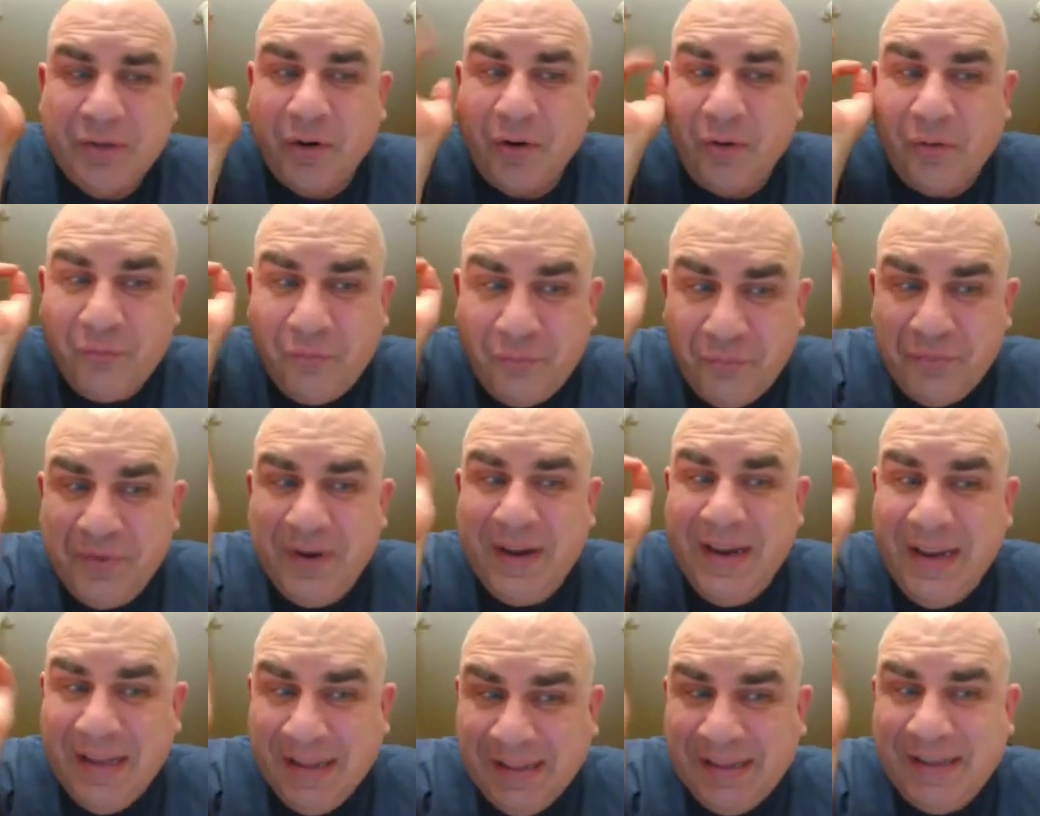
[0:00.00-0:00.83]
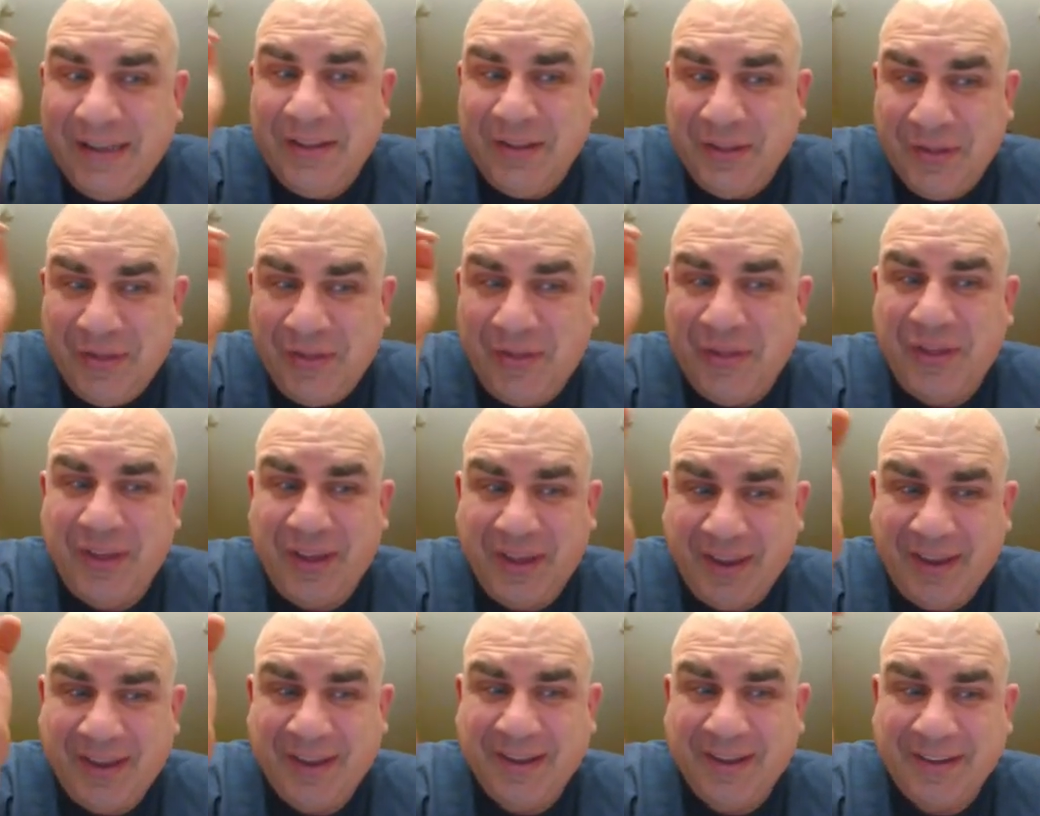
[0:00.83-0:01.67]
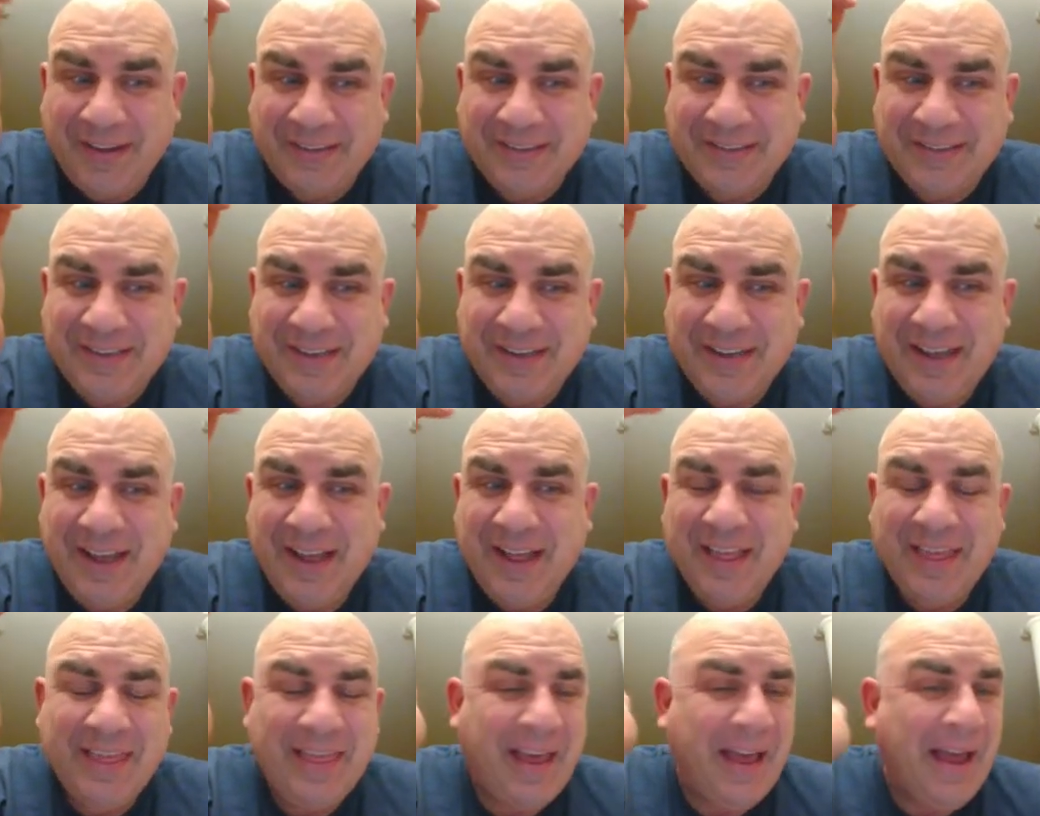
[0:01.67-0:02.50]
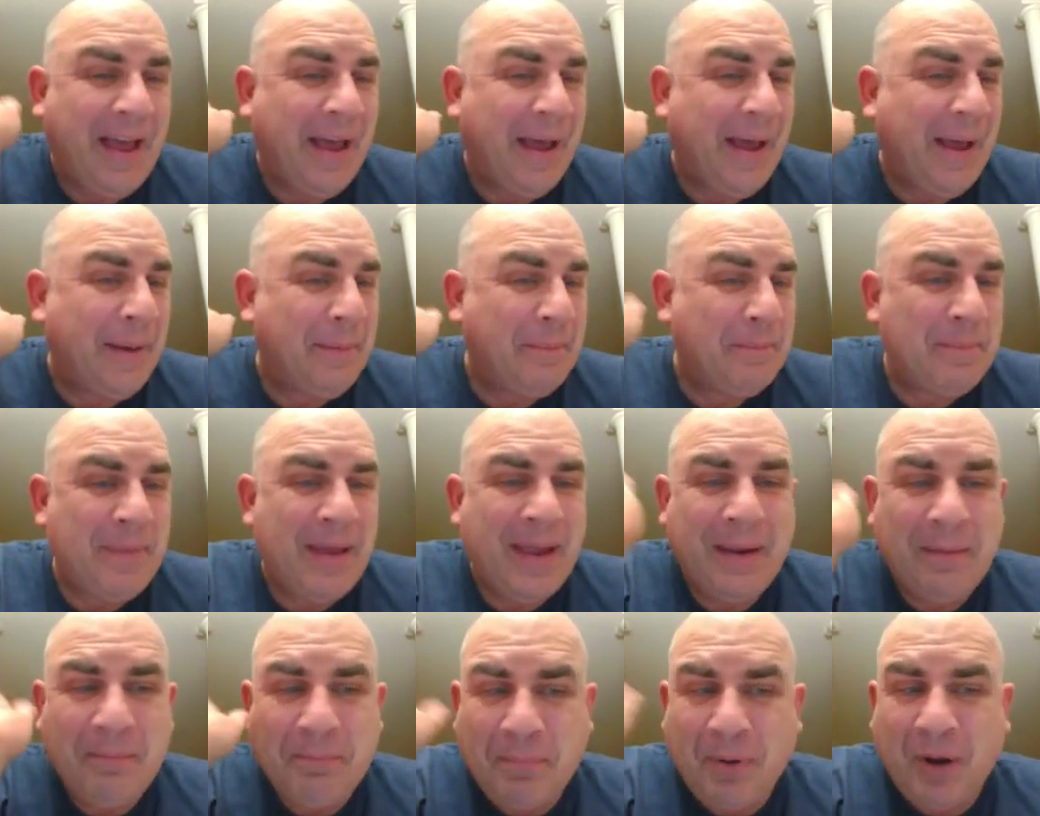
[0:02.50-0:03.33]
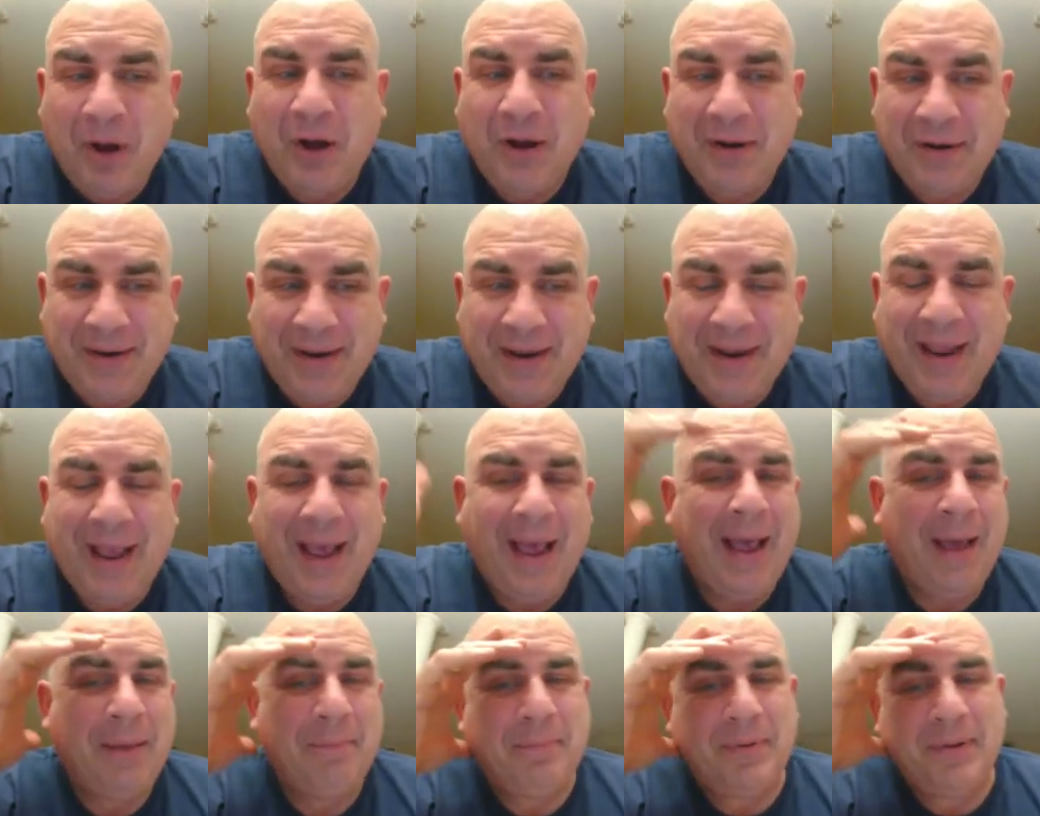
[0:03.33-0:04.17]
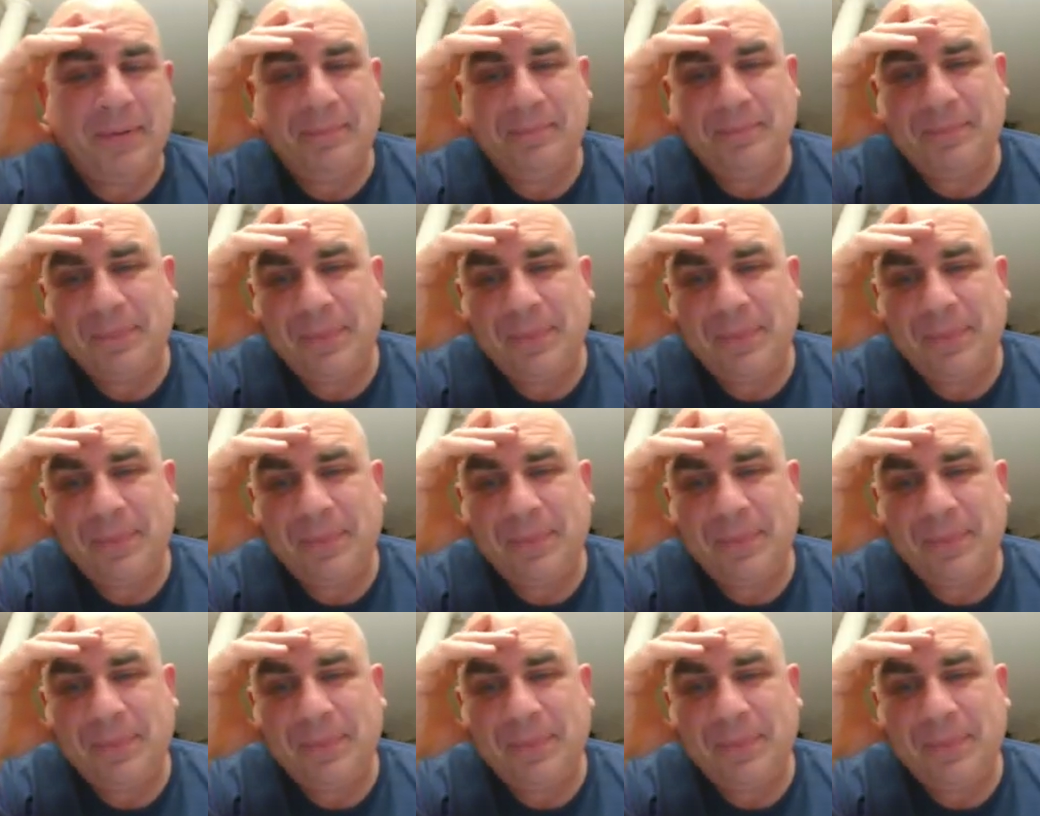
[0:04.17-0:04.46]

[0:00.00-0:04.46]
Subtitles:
are really the things that make bonding happen.